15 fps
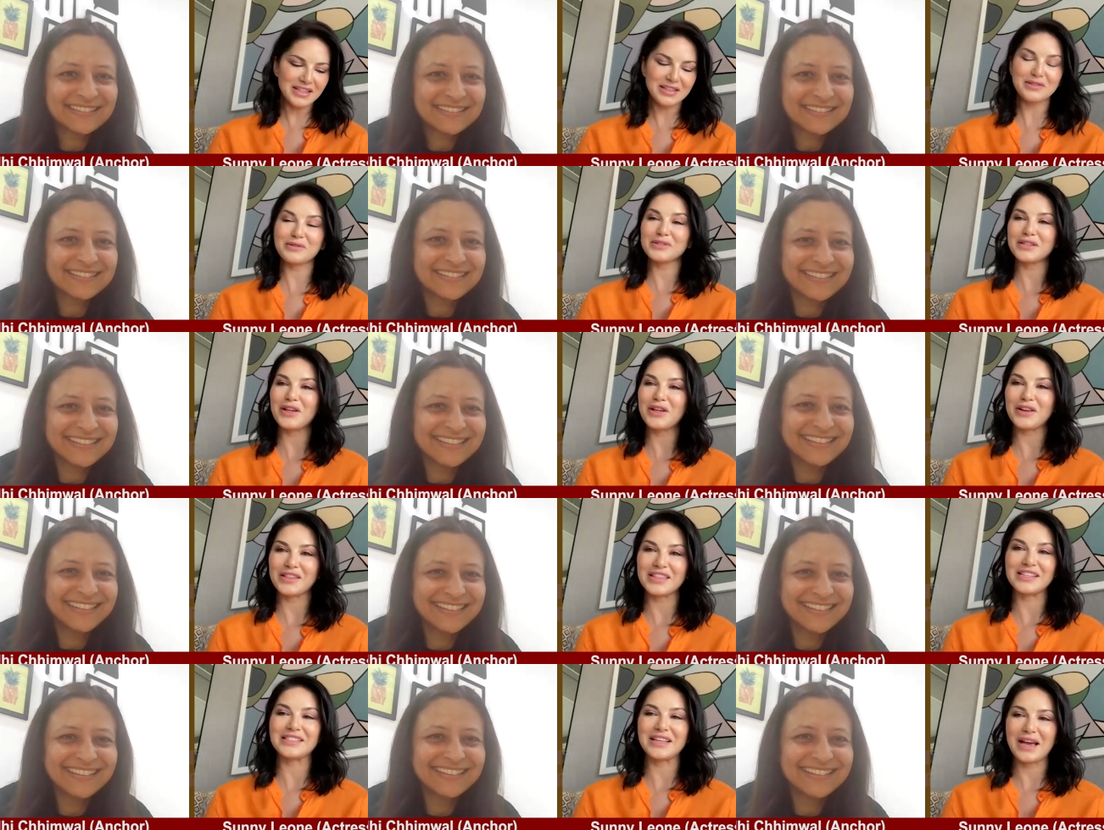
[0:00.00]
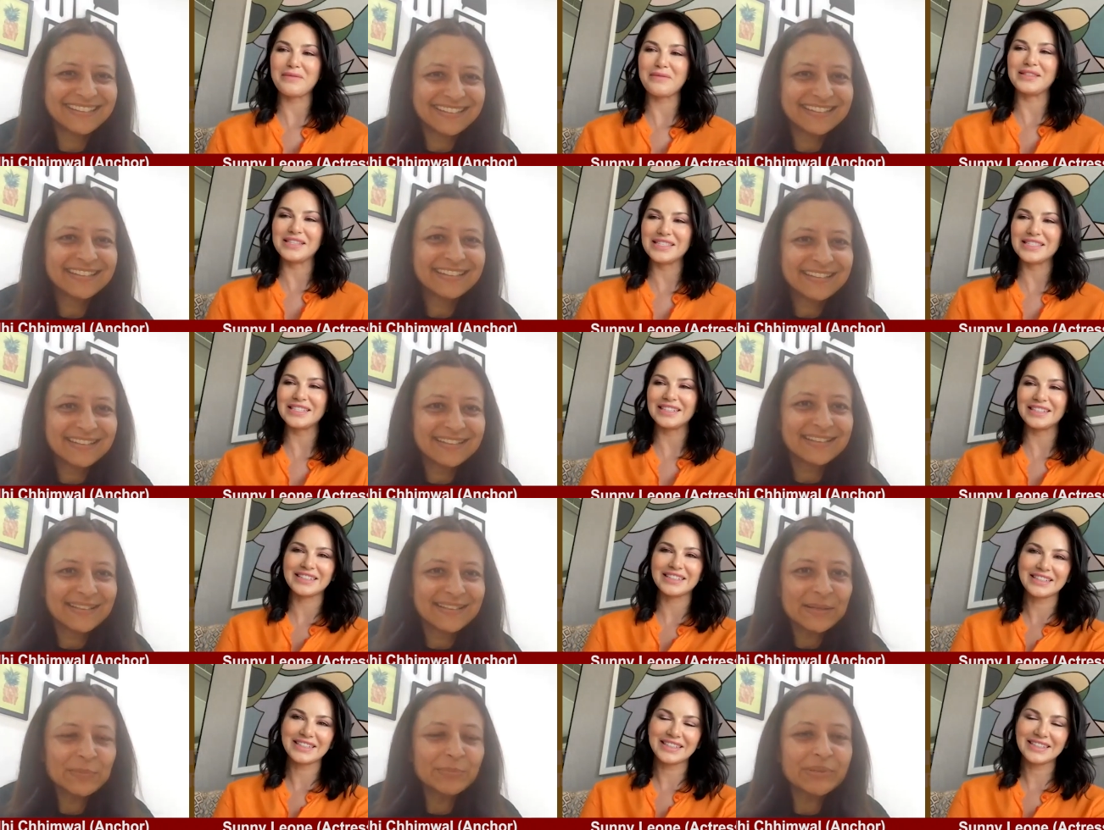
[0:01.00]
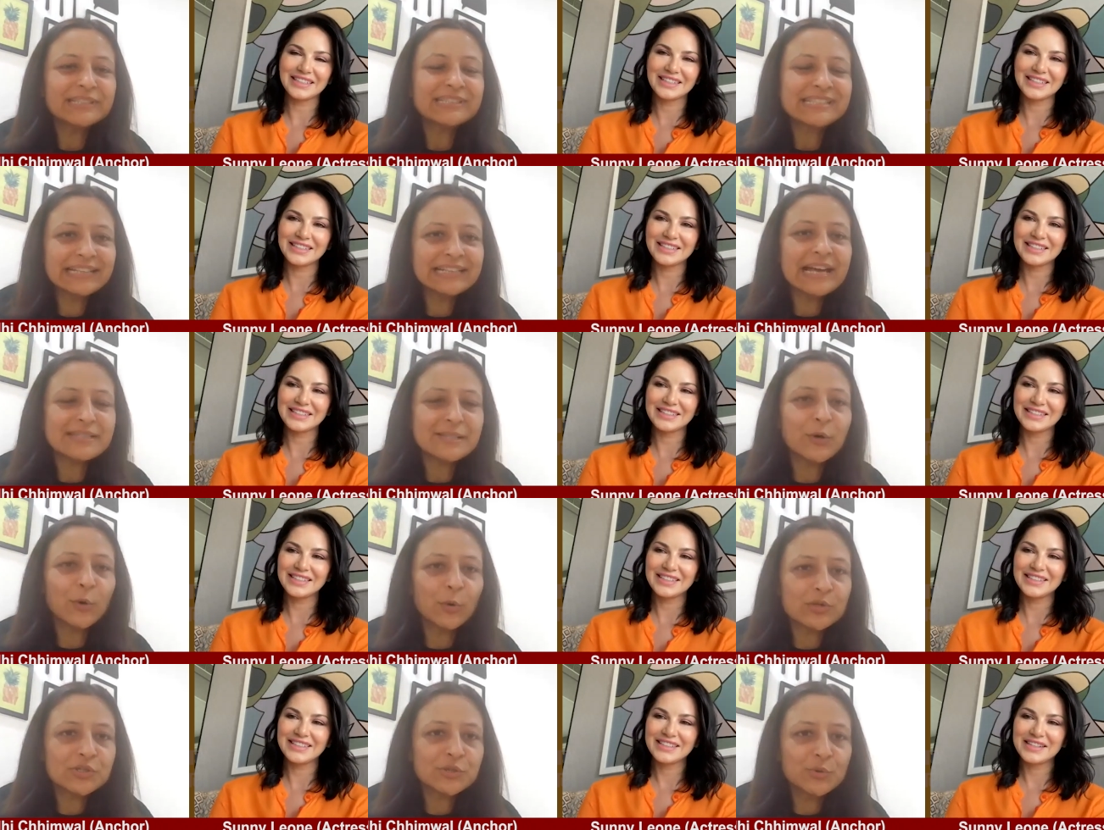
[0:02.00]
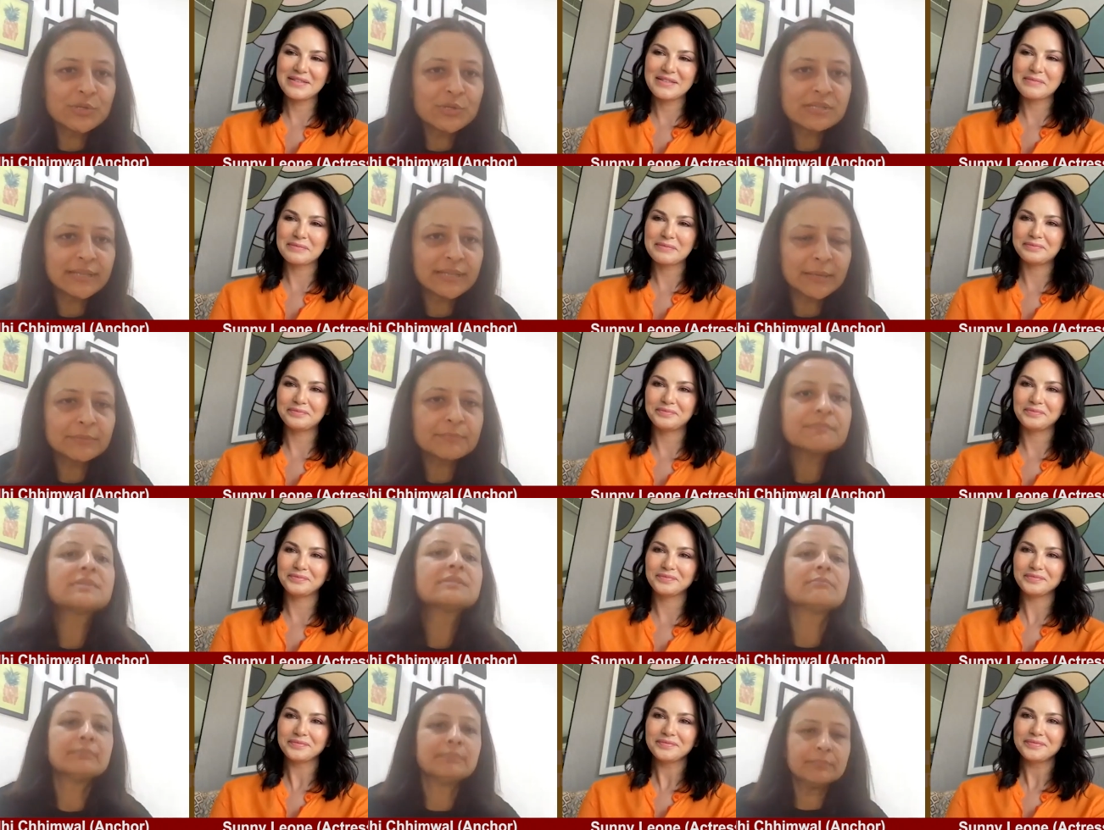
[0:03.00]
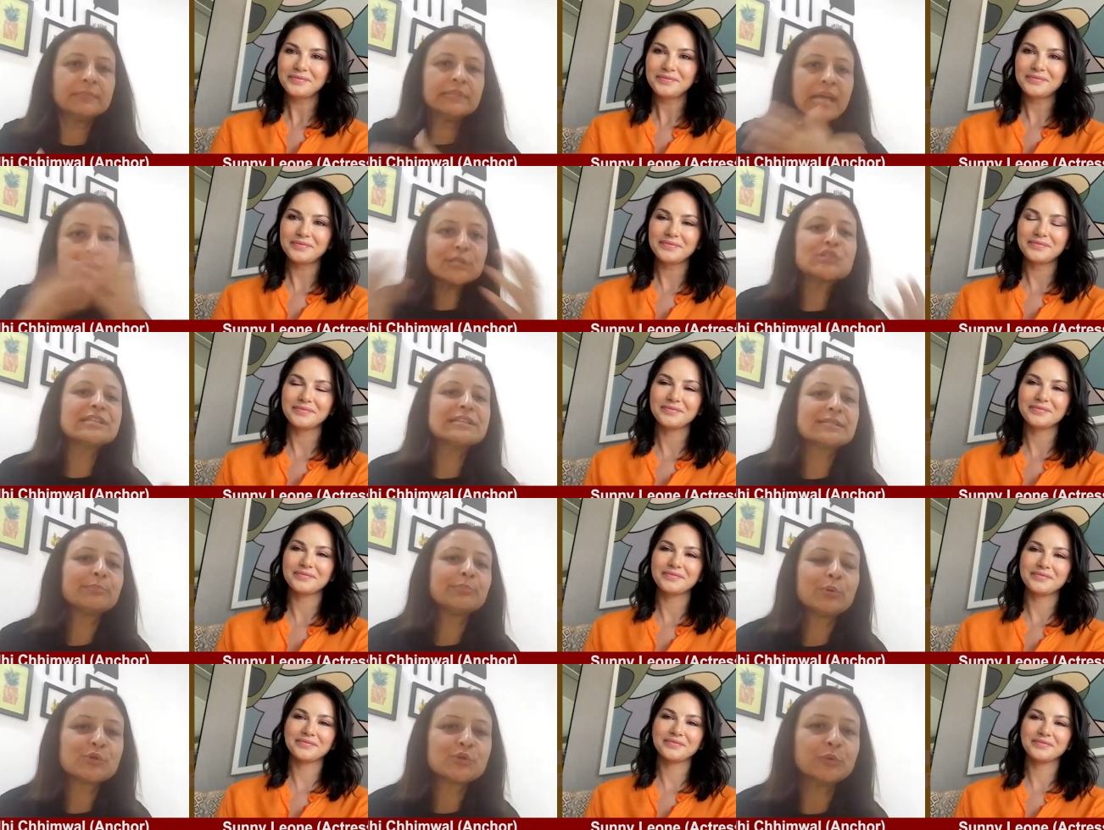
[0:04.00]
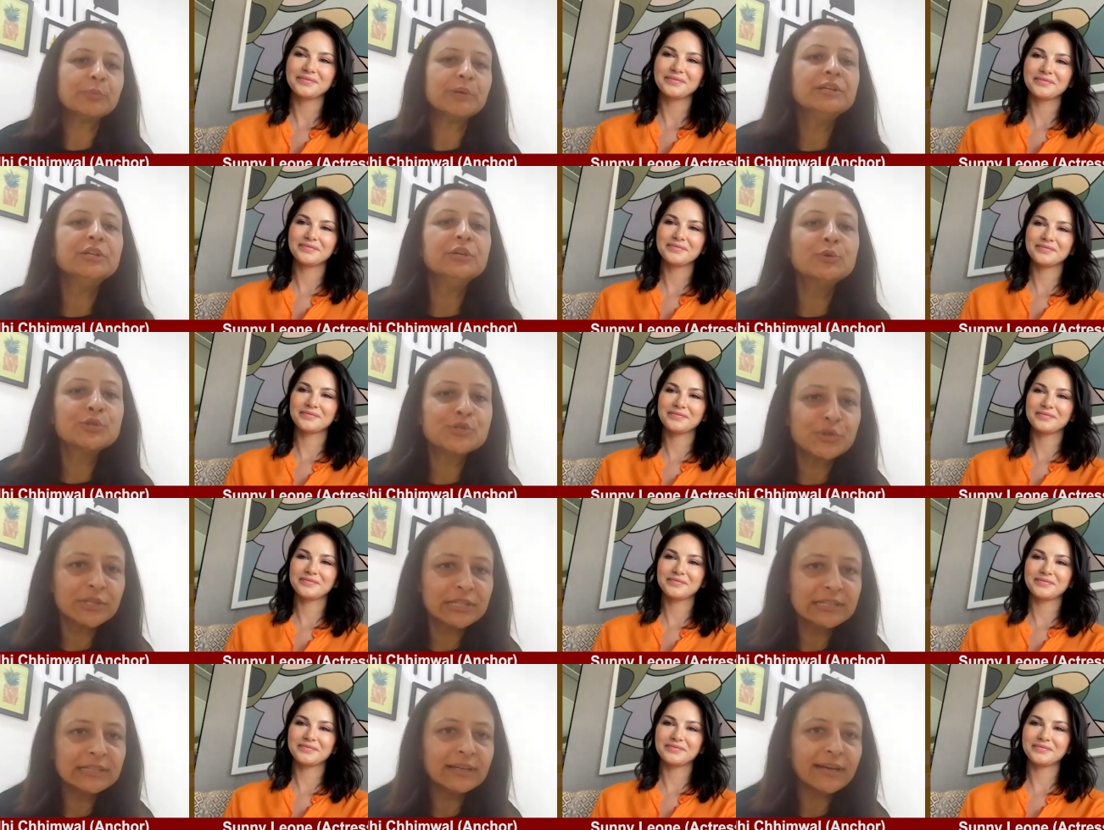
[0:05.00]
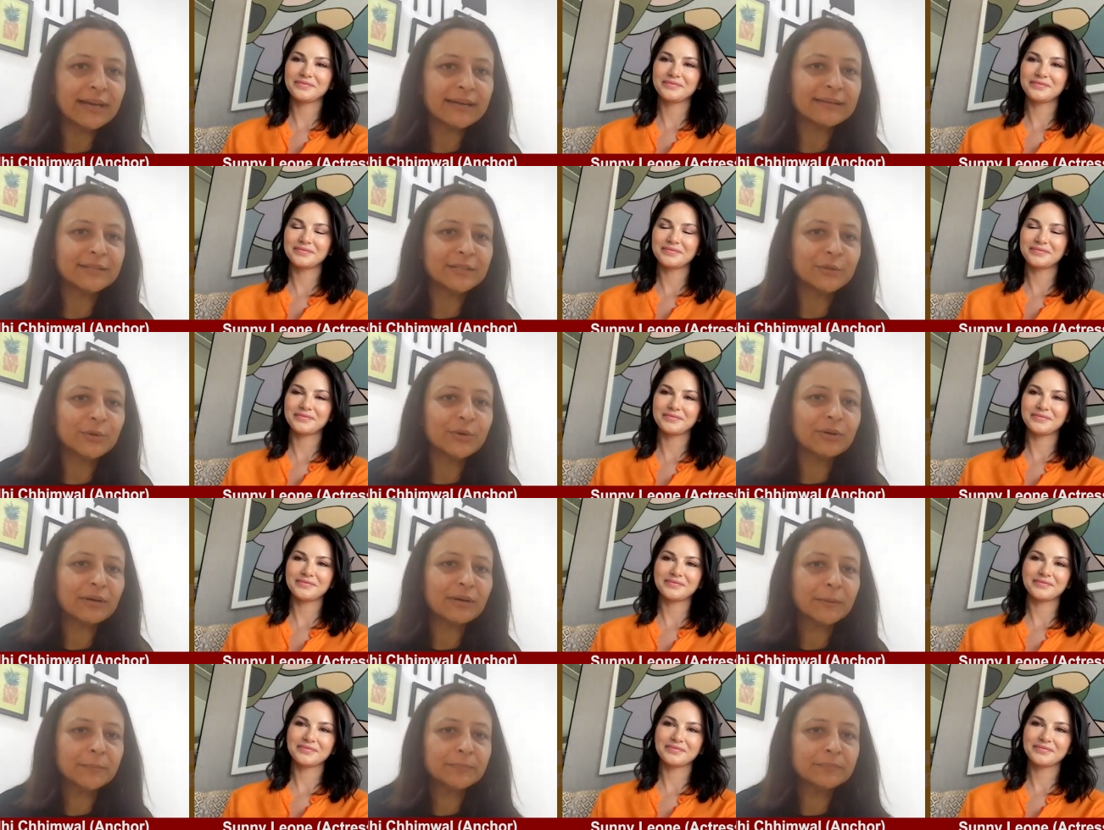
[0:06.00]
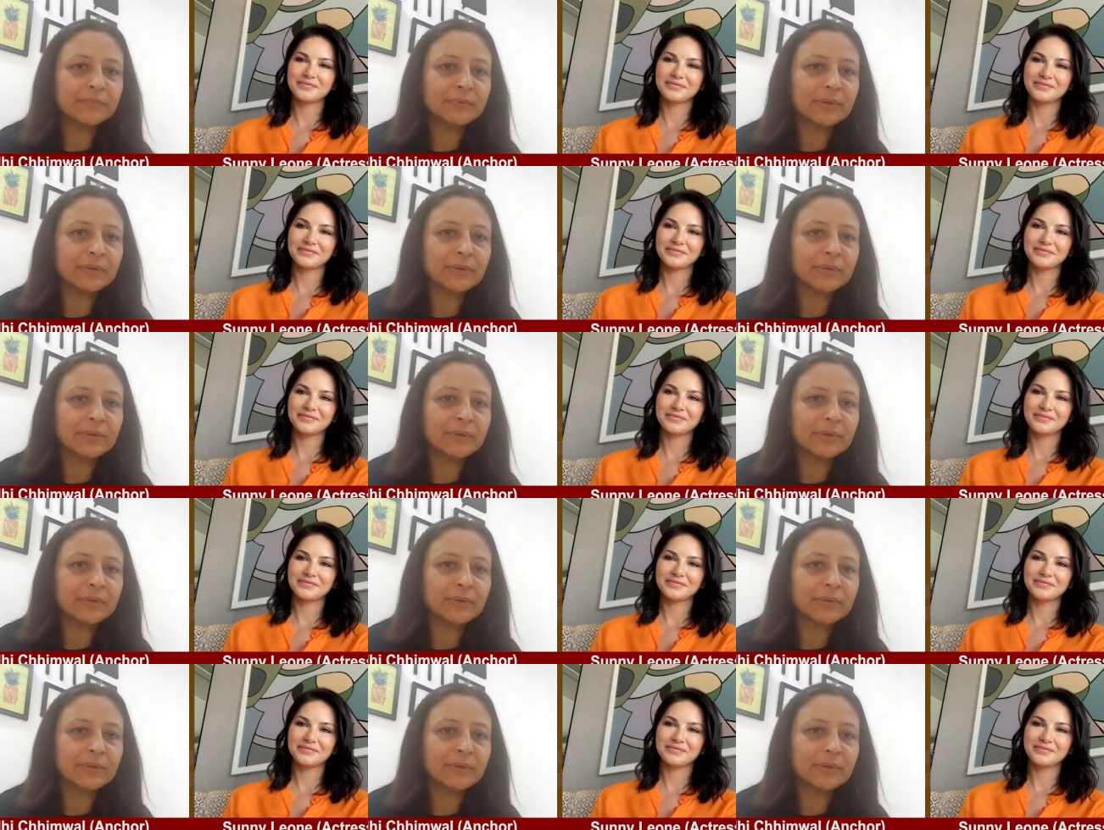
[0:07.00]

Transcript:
Speaker 1: there was a lot of things that happened this year.
Speaker 2: But Sunny, as a host who's like largely supposed to be neutral and you know um,